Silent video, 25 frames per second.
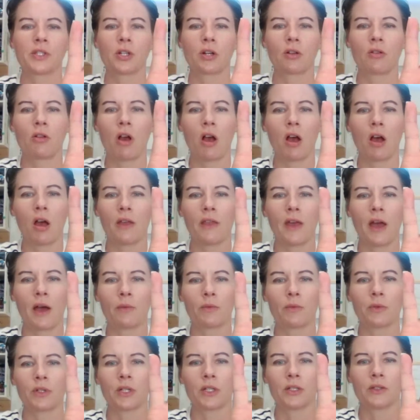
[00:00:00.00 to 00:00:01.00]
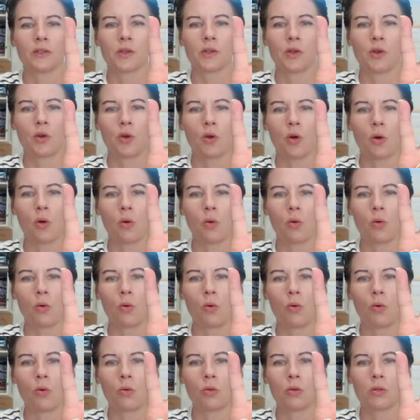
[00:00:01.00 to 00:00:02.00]
claw. That one is
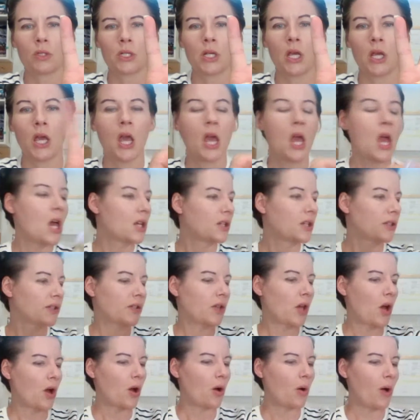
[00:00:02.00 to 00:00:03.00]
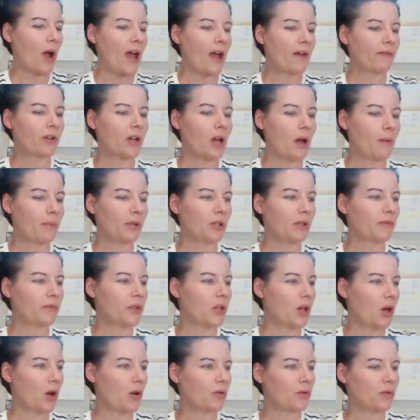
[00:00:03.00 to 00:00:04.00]
gold. So I have a couple of
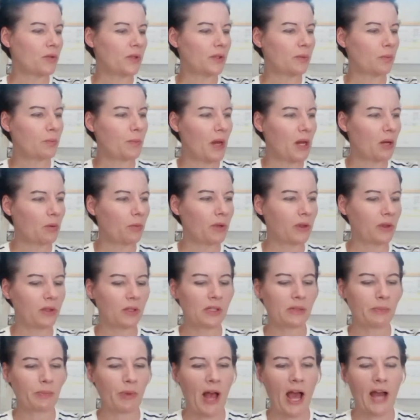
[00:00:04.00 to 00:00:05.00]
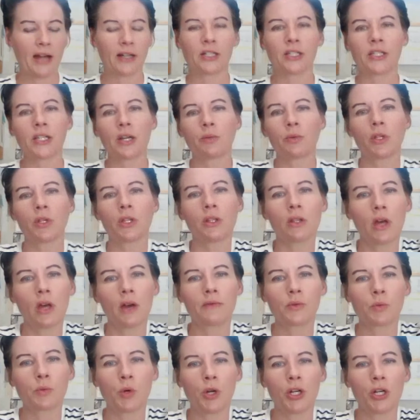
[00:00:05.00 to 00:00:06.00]
those made with the splatters. I really
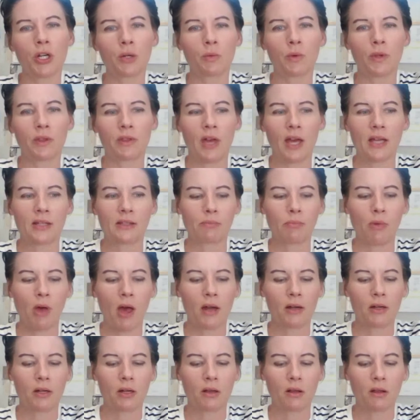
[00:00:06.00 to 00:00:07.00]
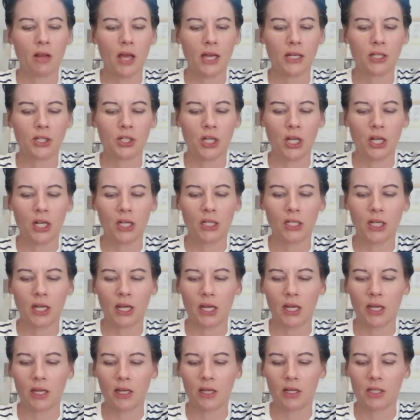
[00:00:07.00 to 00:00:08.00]
loved working with that Splatter Collection,
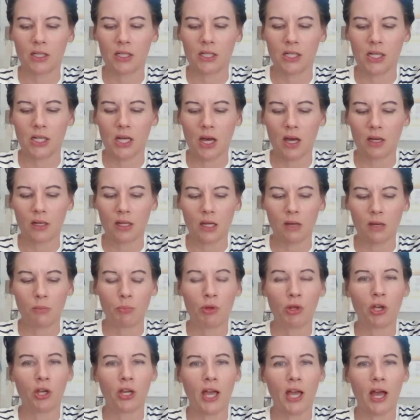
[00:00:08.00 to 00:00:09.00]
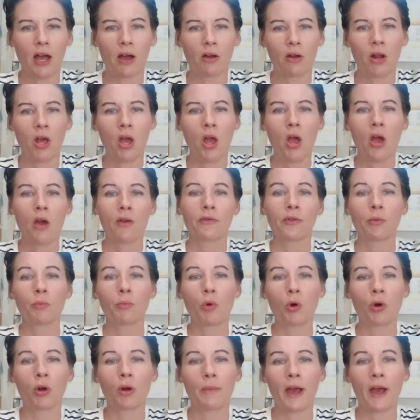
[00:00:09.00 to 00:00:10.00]
and keep a lookout for
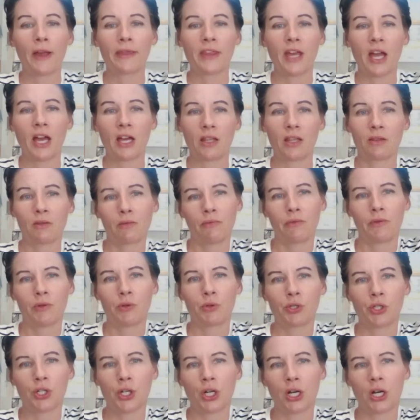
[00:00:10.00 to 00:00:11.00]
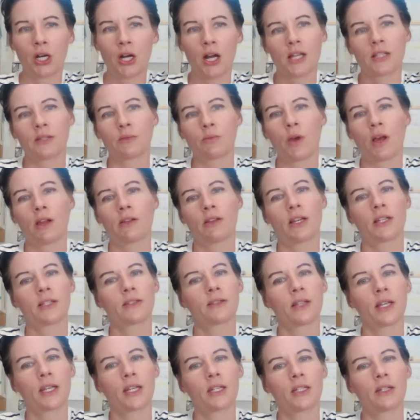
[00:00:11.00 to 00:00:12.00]
more about that in the future, as well
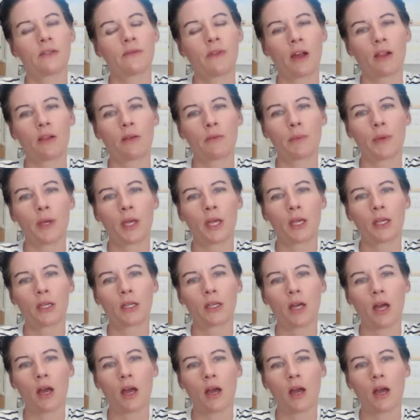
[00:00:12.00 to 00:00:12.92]
as like developing